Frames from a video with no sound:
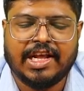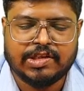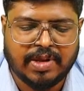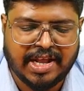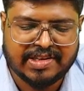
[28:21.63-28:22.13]
as
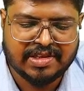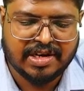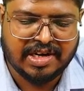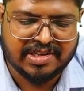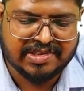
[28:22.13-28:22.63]
well as the
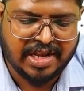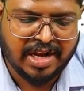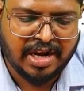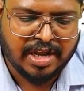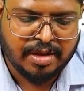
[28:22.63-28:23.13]
distal
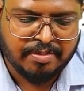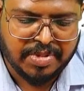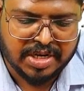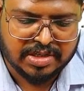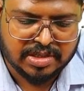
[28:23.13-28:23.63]

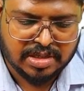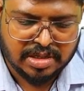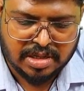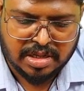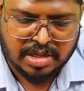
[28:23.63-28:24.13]
pit.
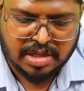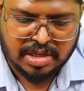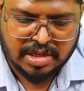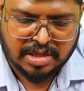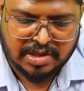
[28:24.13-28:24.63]

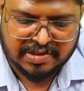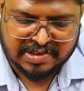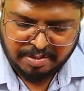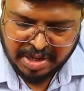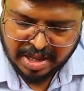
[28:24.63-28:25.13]

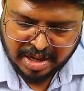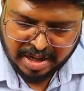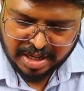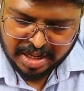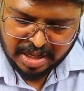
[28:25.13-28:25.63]

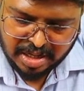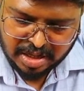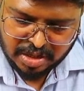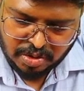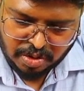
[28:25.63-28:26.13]
Similarly,
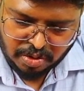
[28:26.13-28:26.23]
you are